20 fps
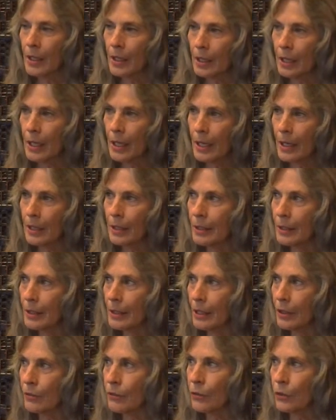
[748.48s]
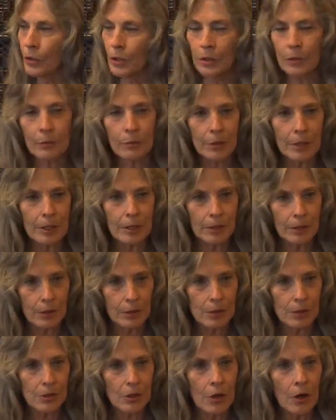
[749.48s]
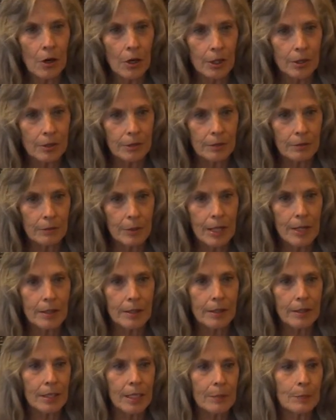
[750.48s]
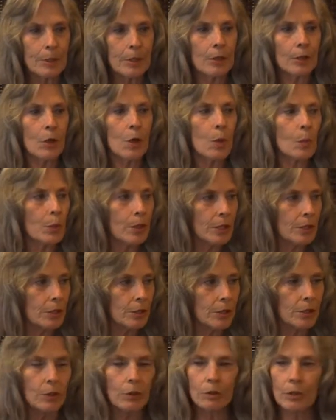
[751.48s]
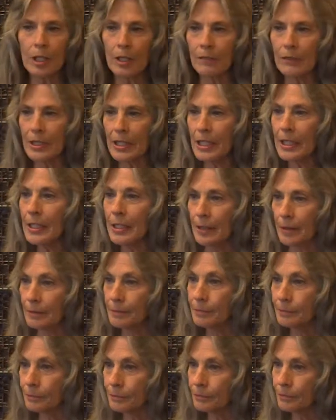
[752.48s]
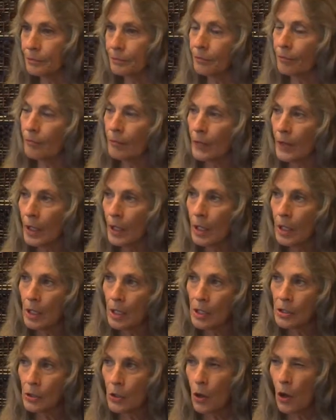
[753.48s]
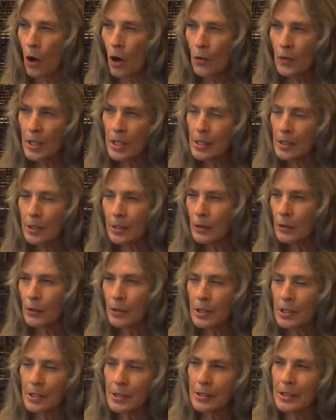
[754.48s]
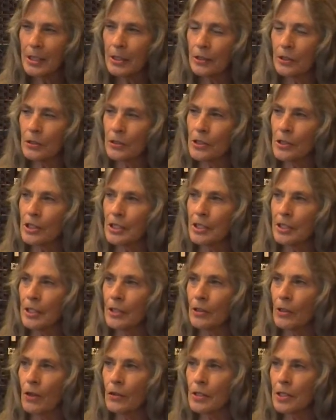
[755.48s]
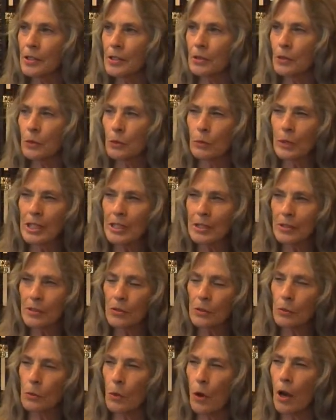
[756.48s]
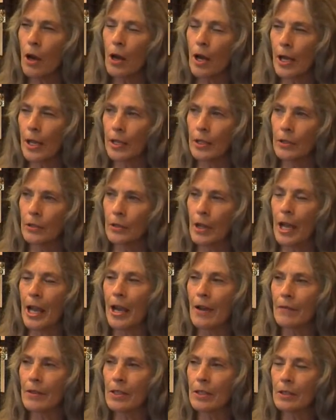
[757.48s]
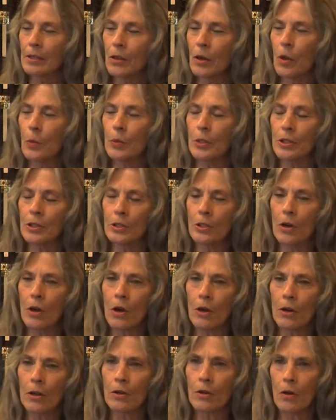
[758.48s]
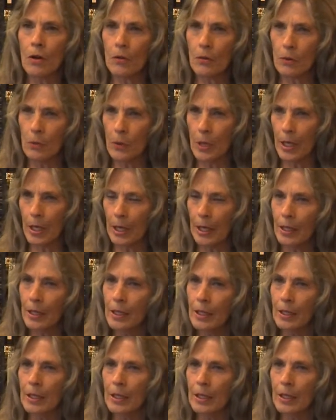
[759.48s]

and therefore we close the heart rather than keeping it open to know love again. So all these little sticklers in there, all these little reasons why you haven't opened your heart all the way,